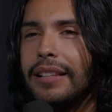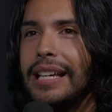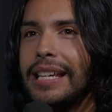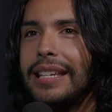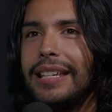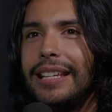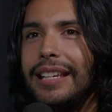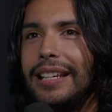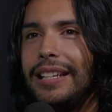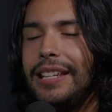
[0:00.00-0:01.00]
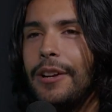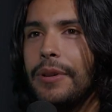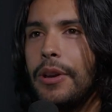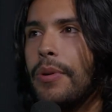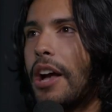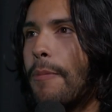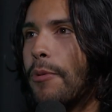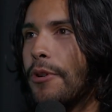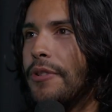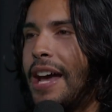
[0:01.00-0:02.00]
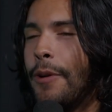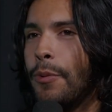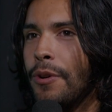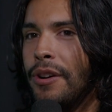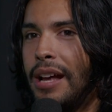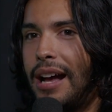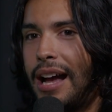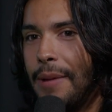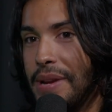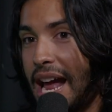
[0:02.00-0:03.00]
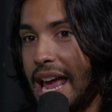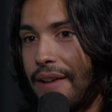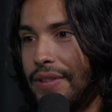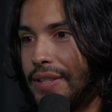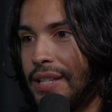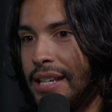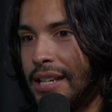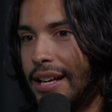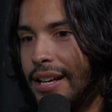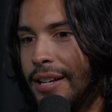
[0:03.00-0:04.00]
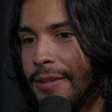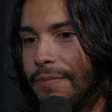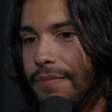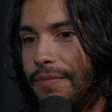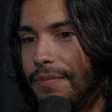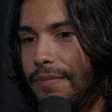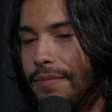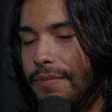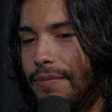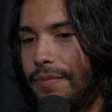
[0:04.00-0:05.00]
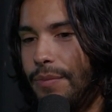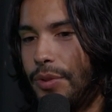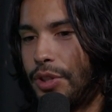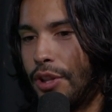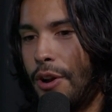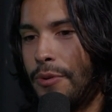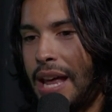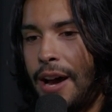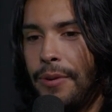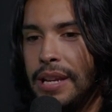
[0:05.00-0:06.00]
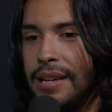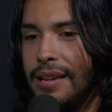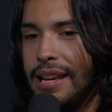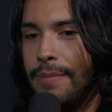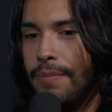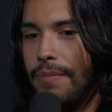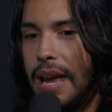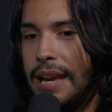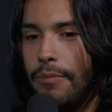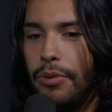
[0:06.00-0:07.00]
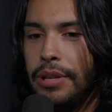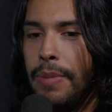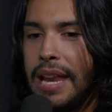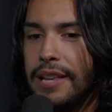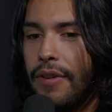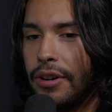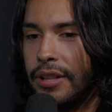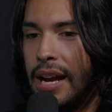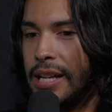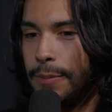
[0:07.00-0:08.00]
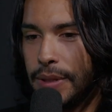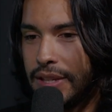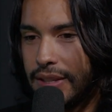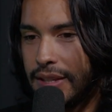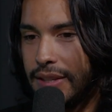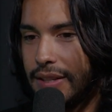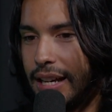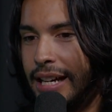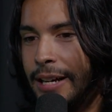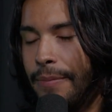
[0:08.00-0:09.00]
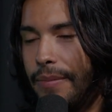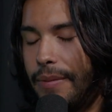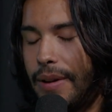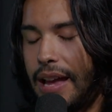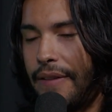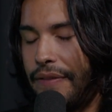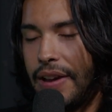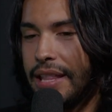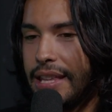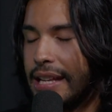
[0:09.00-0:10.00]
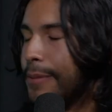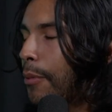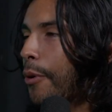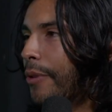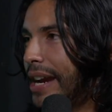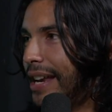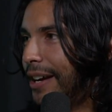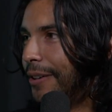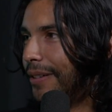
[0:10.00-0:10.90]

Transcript: like, going upward or downward, I mean, I haven't seen a slow down in really any of our clients' businesses. If anything, it's more right now.